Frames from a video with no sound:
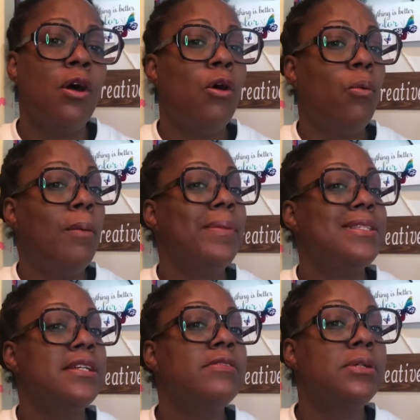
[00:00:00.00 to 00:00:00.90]
what
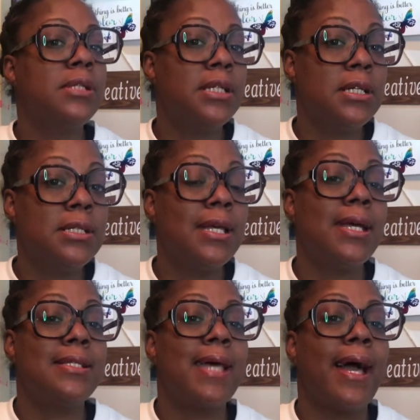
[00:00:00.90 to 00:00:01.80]
material it is,
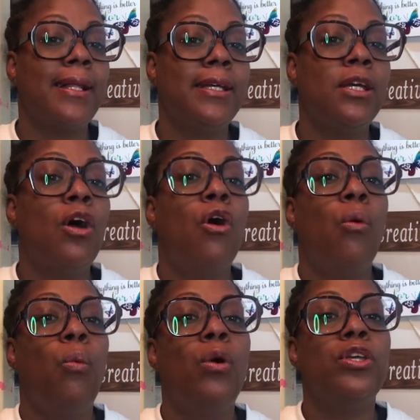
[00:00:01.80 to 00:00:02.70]
exactly
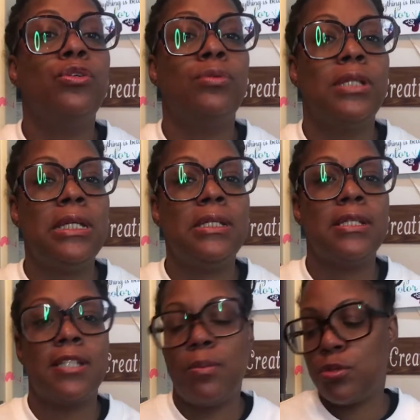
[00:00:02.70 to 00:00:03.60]
what you'll need the
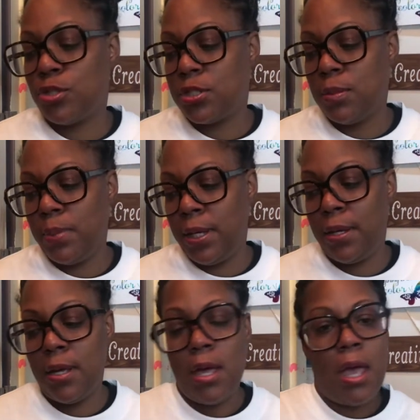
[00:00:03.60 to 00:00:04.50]
temperature to be,
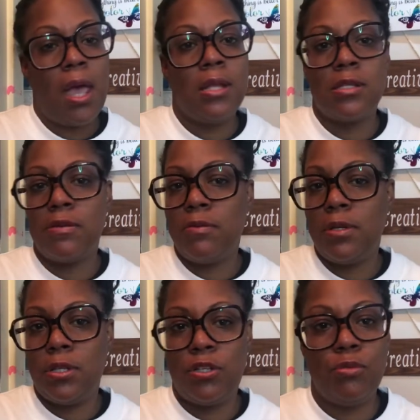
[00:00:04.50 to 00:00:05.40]
and it's a really
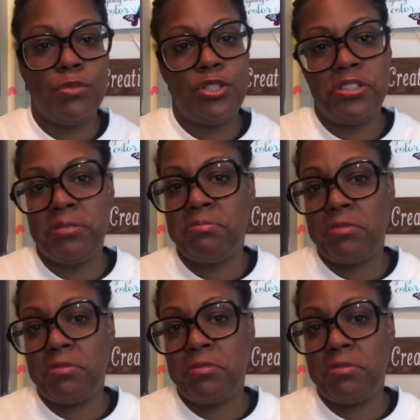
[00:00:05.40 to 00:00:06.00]
cute machine.